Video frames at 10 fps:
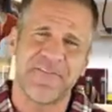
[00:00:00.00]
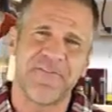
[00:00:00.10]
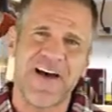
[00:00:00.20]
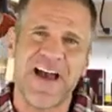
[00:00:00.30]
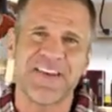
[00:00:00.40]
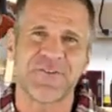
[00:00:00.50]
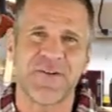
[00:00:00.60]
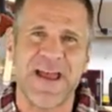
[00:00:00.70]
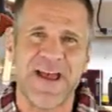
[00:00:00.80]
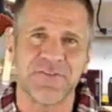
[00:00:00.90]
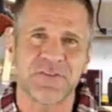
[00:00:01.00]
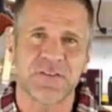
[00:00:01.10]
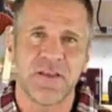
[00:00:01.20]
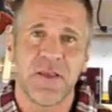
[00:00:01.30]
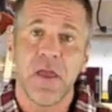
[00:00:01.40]
fine crafts.
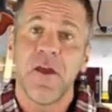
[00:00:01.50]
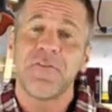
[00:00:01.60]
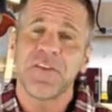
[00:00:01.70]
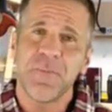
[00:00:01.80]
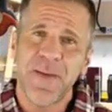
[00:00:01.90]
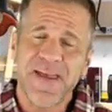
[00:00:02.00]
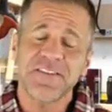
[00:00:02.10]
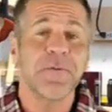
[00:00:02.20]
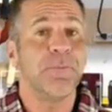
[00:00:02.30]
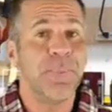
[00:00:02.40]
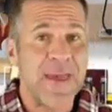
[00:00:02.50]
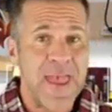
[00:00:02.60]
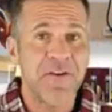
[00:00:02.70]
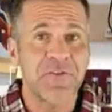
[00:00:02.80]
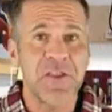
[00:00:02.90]
For the best
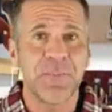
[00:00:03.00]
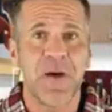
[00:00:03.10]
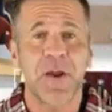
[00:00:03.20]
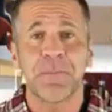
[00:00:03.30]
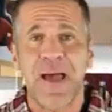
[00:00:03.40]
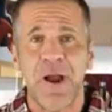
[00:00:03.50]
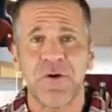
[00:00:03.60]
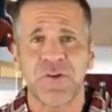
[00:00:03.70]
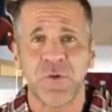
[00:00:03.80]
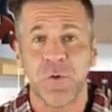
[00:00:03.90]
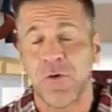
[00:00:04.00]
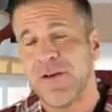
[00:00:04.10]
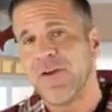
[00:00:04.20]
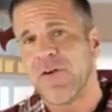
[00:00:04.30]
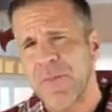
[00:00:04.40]
bang for the buck power tool,
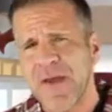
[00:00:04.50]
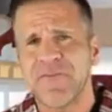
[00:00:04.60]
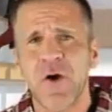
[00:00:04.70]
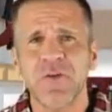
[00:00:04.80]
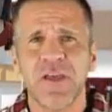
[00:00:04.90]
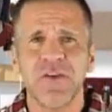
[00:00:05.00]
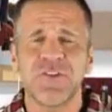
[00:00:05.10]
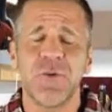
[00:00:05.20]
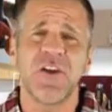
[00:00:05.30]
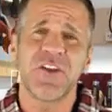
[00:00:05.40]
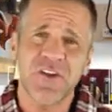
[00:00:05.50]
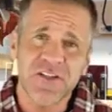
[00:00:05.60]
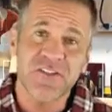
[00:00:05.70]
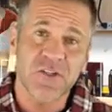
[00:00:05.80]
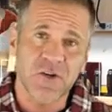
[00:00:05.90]
well, my vote goes to a good
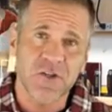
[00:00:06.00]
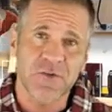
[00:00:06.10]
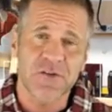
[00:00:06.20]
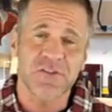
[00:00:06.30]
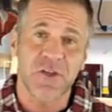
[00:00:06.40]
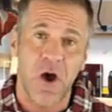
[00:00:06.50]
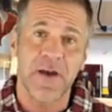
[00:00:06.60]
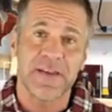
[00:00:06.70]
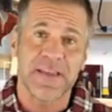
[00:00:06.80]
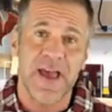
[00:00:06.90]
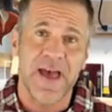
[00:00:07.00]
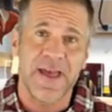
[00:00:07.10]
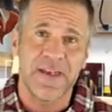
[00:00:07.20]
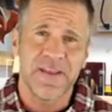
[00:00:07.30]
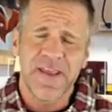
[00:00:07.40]
circular saw and
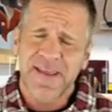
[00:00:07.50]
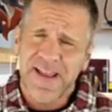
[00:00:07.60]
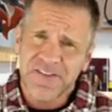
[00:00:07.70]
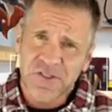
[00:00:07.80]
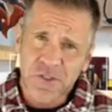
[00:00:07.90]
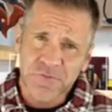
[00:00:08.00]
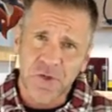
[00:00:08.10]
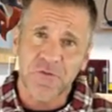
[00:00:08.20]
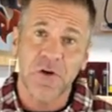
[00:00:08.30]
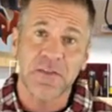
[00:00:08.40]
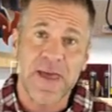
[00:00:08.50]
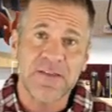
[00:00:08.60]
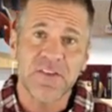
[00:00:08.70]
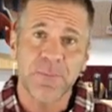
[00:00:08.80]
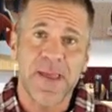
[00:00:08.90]
guide. It's useful for a lot
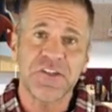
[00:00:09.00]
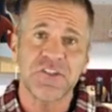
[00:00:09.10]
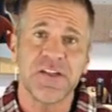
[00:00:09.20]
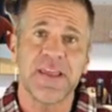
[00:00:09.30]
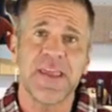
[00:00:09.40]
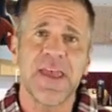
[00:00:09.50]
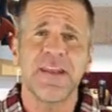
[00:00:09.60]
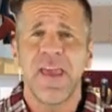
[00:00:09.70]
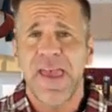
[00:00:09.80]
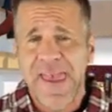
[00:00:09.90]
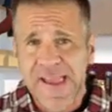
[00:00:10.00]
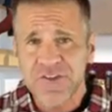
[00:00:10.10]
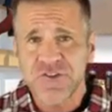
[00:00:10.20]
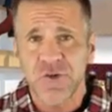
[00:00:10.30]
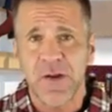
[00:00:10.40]
of dimensioning and
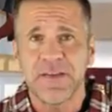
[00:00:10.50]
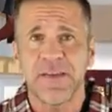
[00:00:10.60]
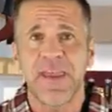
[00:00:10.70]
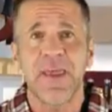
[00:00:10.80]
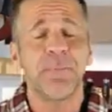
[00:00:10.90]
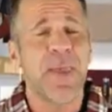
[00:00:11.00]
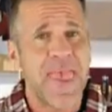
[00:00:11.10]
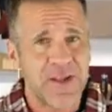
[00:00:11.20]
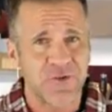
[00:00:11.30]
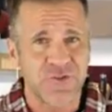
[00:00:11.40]
edge jointing and panel